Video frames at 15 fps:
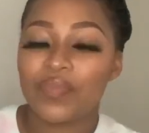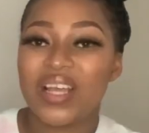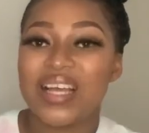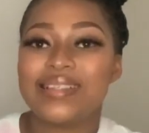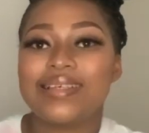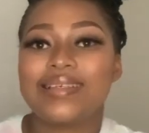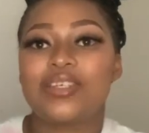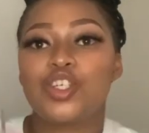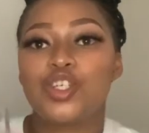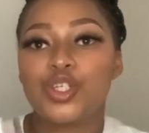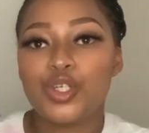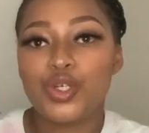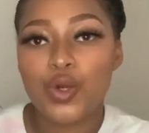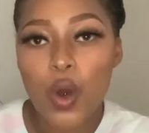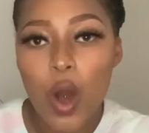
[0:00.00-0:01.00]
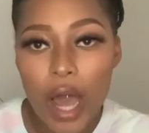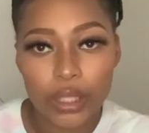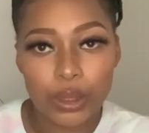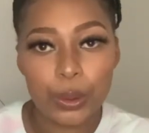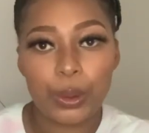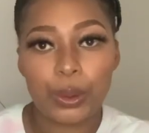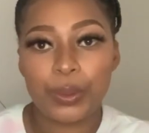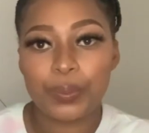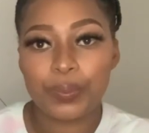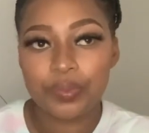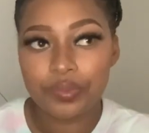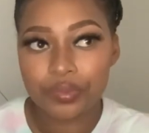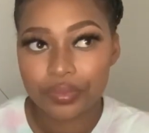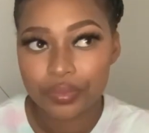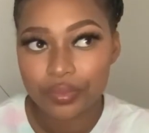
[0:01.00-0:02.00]
It's a struggle,
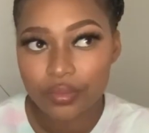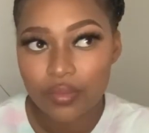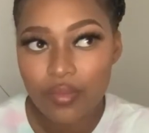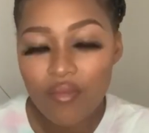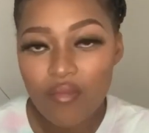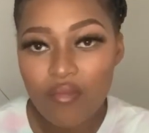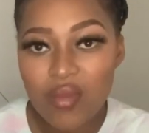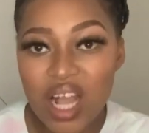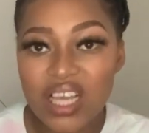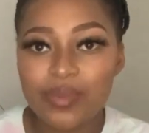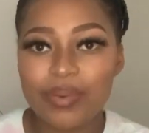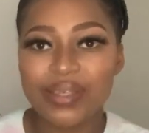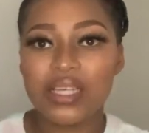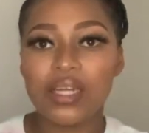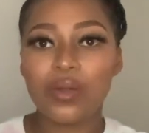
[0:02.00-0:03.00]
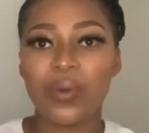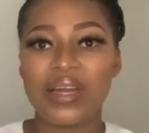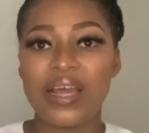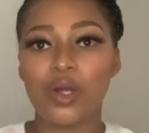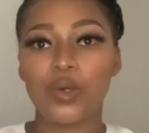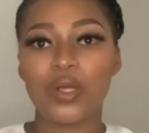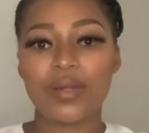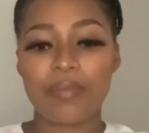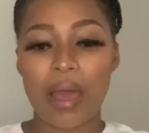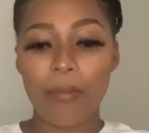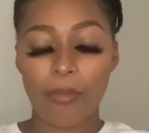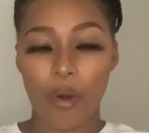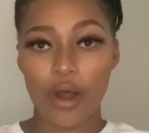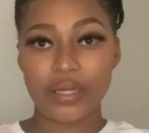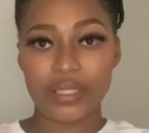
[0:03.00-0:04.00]
especially when I look at my
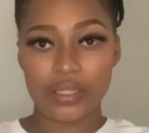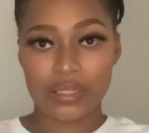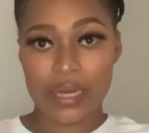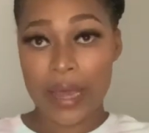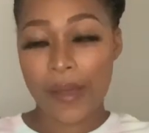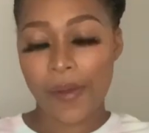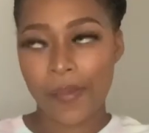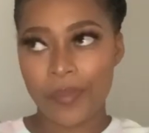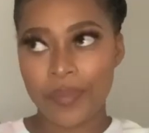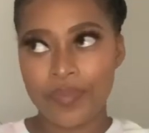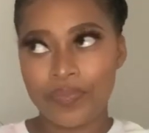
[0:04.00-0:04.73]
body now.